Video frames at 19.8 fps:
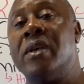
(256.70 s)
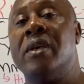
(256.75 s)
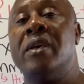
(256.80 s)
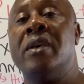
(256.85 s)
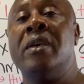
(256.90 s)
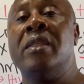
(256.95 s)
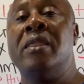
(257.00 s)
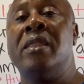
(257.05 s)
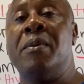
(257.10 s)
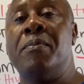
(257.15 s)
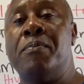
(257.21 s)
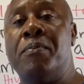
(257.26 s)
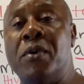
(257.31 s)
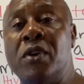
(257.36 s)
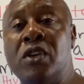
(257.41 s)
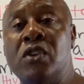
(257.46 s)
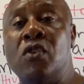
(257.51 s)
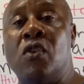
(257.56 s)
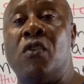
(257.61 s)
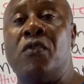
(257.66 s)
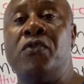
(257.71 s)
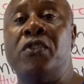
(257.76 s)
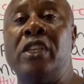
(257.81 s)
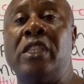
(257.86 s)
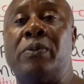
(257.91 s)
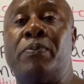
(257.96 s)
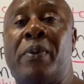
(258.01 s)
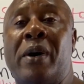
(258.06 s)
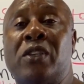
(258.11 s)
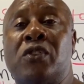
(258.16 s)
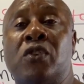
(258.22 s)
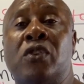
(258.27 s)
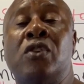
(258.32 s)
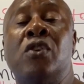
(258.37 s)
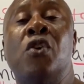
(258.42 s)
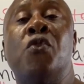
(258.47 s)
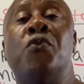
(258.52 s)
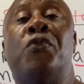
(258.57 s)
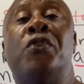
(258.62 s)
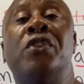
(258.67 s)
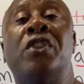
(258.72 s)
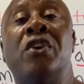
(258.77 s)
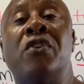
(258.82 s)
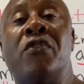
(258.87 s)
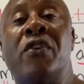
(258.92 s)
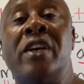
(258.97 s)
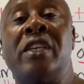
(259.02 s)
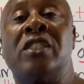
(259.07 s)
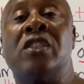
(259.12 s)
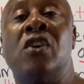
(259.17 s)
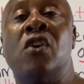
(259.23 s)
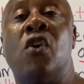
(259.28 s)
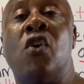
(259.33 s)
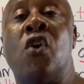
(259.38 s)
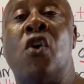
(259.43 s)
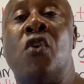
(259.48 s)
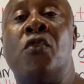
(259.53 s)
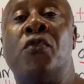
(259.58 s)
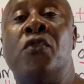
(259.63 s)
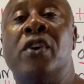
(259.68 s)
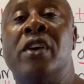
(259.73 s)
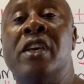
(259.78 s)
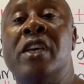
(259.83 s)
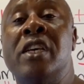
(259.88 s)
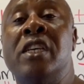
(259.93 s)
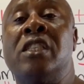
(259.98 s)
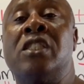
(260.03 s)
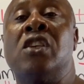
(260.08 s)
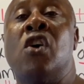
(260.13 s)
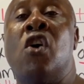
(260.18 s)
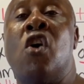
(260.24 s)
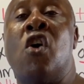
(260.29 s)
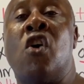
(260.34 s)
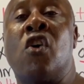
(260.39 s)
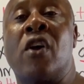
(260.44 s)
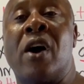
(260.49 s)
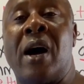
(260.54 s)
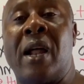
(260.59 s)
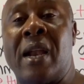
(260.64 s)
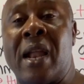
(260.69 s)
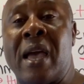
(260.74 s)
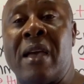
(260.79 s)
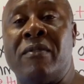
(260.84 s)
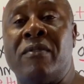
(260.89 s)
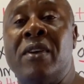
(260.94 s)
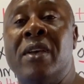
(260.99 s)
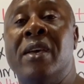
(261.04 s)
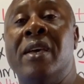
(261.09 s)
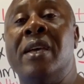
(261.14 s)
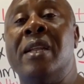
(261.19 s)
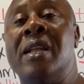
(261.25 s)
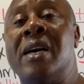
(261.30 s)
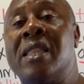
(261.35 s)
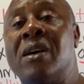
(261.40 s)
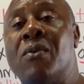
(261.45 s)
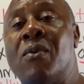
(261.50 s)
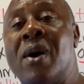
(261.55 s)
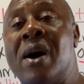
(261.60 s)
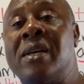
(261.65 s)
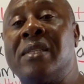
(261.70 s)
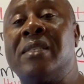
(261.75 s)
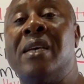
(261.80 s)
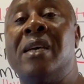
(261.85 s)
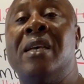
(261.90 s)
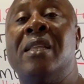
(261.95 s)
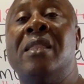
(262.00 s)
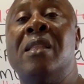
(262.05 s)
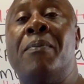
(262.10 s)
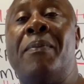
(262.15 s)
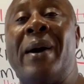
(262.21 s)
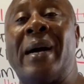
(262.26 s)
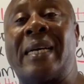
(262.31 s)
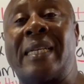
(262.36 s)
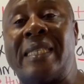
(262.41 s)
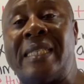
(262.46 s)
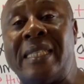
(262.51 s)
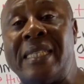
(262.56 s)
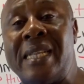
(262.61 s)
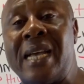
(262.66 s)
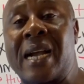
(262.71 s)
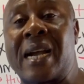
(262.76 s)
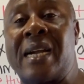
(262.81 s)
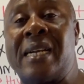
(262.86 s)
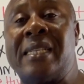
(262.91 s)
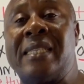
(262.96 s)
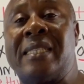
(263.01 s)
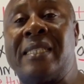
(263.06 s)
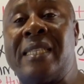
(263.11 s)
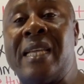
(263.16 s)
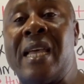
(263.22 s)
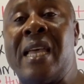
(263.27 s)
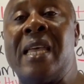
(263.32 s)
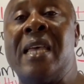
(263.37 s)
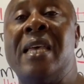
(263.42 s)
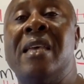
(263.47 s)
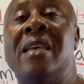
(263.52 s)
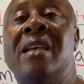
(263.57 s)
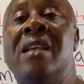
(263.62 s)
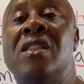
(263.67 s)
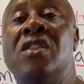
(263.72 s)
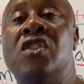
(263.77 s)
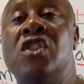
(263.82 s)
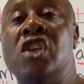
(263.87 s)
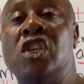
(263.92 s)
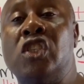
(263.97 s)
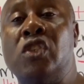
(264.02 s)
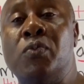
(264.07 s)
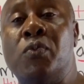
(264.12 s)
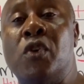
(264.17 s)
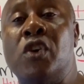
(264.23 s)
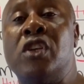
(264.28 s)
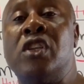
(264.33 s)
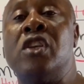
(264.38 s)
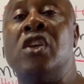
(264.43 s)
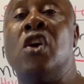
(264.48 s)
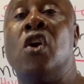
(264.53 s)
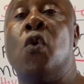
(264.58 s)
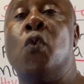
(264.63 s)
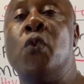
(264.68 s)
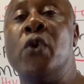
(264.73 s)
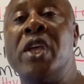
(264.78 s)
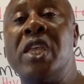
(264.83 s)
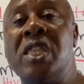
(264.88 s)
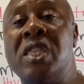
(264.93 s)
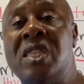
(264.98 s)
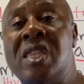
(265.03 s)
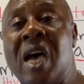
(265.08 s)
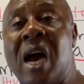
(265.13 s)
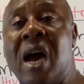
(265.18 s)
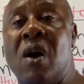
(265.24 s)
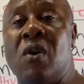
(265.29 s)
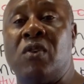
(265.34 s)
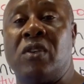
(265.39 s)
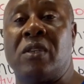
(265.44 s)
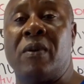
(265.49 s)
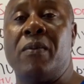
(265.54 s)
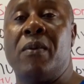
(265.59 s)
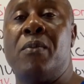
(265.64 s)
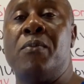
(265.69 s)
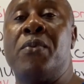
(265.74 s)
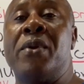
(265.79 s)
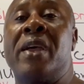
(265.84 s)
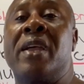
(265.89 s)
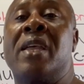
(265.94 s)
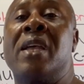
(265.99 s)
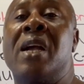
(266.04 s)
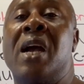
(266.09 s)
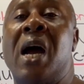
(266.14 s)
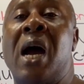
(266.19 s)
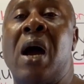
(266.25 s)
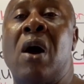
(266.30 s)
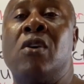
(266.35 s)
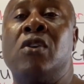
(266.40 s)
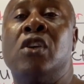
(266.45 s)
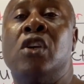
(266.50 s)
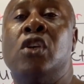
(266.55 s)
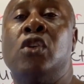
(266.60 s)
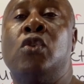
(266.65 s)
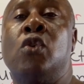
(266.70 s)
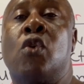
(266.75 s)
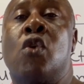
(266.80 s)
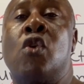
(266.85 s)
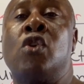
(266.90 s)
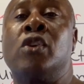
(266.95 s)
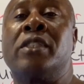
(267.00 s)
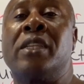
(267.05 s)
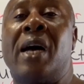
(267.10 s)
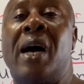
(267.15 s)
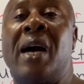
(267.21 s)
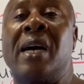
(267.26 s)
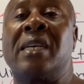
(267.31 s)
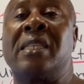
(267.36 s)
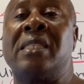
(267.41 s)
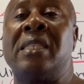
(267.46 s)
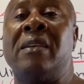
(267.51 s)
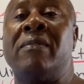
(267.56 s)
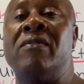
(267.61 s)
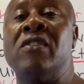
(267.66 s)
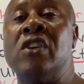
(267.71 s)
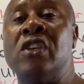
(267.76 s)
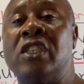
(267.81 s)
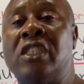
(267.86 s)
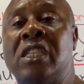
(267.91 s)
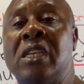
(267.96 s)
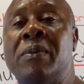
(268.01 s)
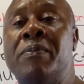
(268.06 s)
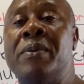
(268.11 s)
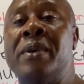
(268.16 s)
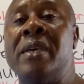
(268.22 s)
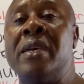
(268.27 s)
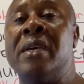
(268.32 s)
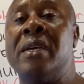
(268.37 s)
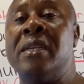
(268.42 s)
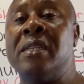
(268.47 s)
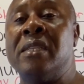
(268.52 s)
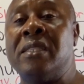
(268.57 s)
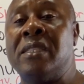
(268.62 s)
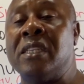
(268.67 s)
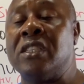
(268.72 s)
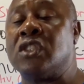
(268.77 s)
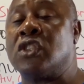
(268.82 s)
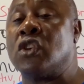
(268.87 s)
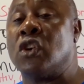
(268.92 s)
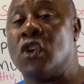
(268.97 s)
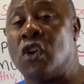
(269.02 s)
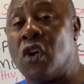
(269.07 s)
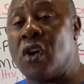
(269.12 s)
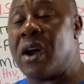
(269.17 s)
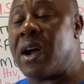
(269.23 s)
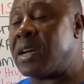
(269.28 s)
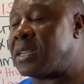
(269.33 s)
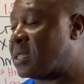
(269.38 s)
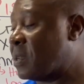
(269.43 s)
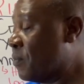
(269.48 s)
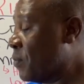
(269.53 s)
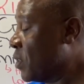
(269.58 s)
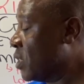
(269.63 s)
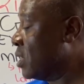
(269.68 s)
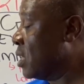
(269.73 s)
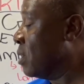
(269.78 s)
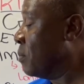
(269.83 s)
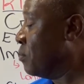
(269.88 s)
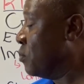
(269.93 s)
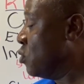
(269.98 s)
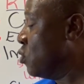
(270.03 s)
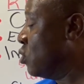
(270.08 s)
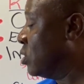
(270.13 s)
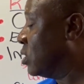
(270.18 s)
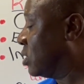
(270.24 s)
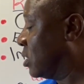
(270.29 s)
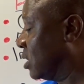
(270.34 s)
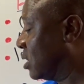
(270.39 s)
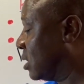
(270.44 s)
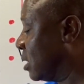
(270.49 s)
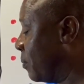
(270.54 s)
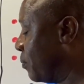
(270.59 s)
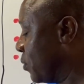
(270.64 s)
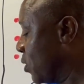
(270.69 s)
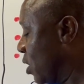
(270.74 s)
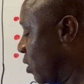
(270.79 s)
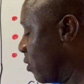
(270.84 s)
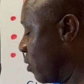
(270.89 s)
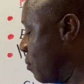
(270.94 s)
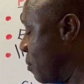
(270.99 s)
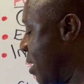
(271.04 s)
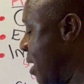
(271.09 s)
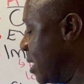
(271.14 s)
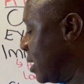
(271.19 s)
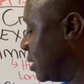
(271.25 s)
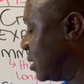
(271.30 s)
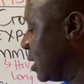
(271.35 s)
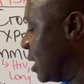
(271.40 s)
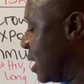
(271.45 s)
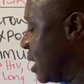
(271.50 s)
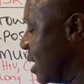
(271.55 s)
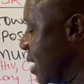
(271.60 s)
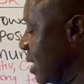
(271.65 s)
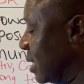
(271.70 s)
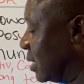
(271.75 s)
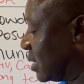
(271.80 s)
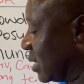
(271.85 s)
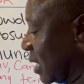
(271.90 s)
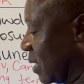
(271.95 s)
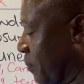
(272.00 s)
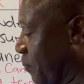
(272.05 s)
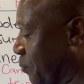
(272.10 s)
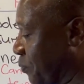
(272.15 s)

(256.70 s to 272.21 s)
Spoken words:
in the body of this person for the rest of his or her life. In other words, the bacteria can stay in this body without breaking out to cause active TB disease, so long as the immune system remains intact.